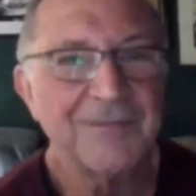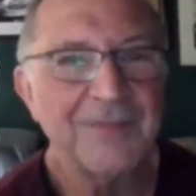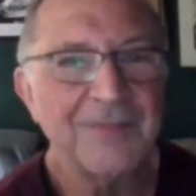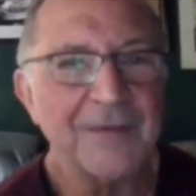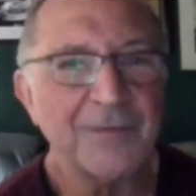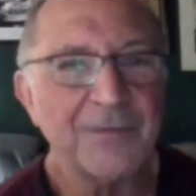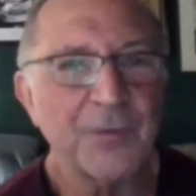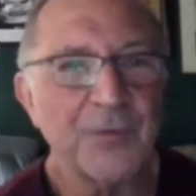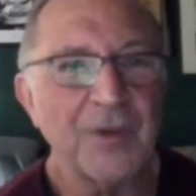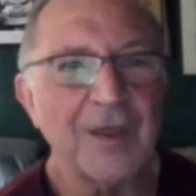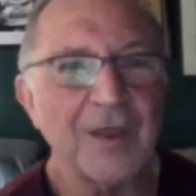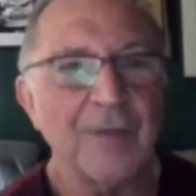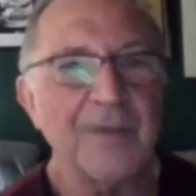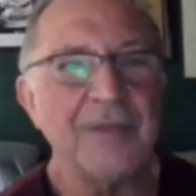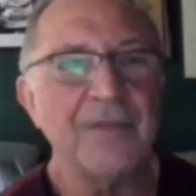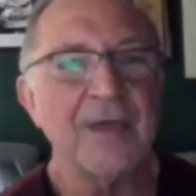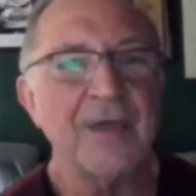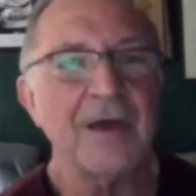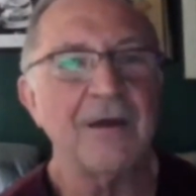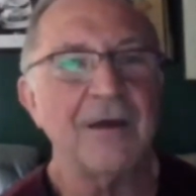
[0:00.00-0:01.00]
That's the thing.
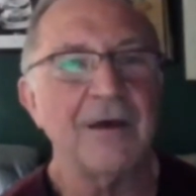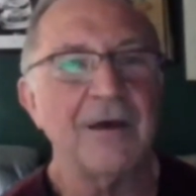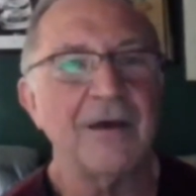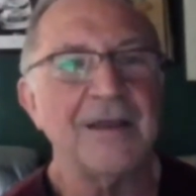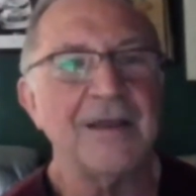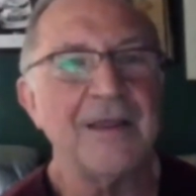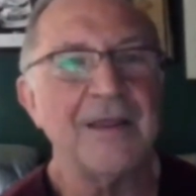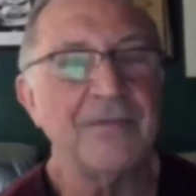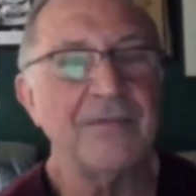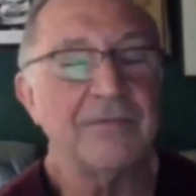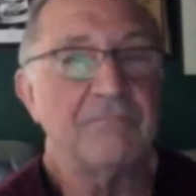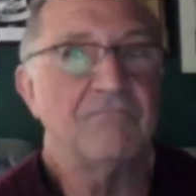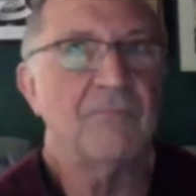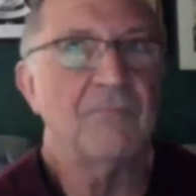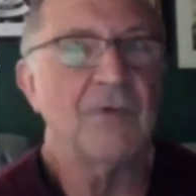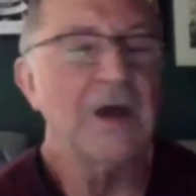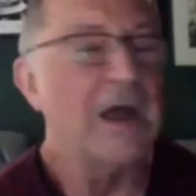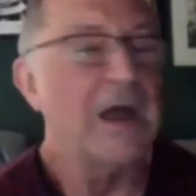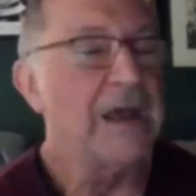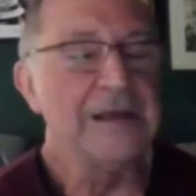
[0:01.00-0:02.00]
I
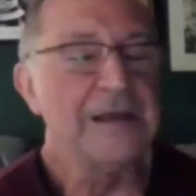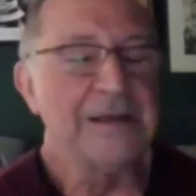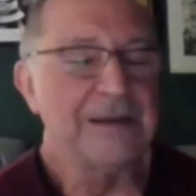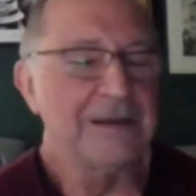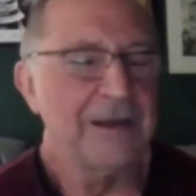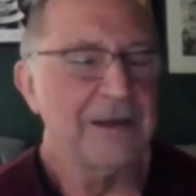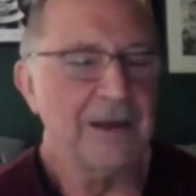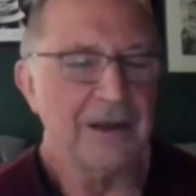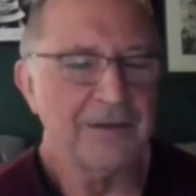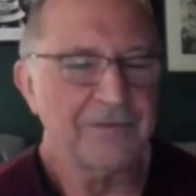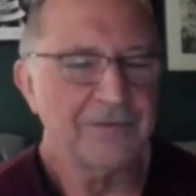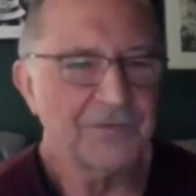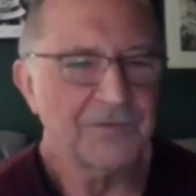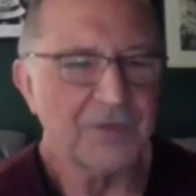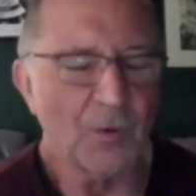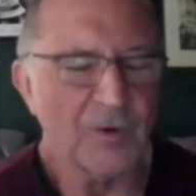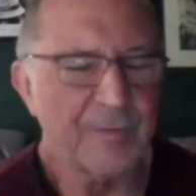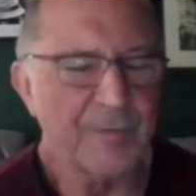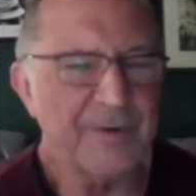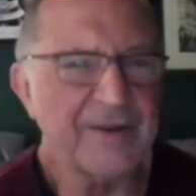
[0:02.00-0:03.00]

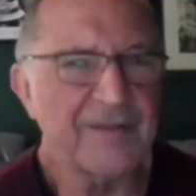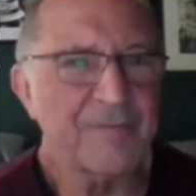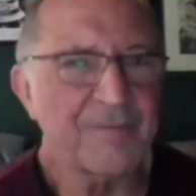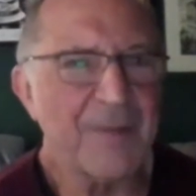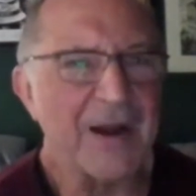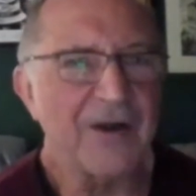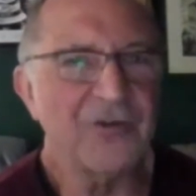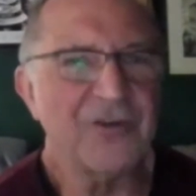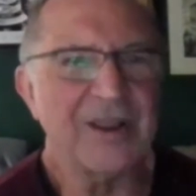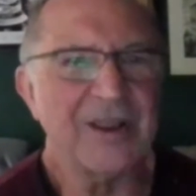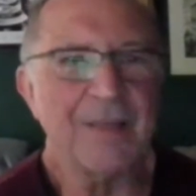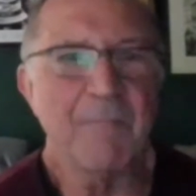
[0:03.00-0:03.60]
don't want to be disparaging.